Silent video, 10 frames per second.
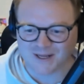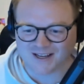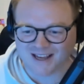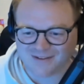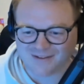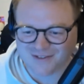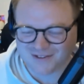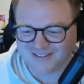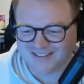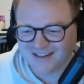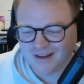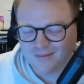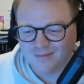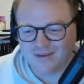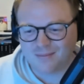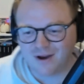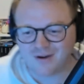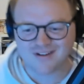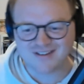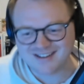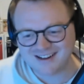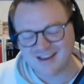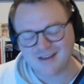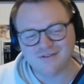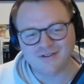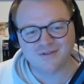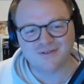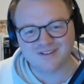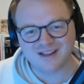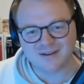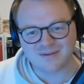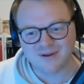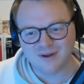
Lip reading: Like I have to be a parent and I have to like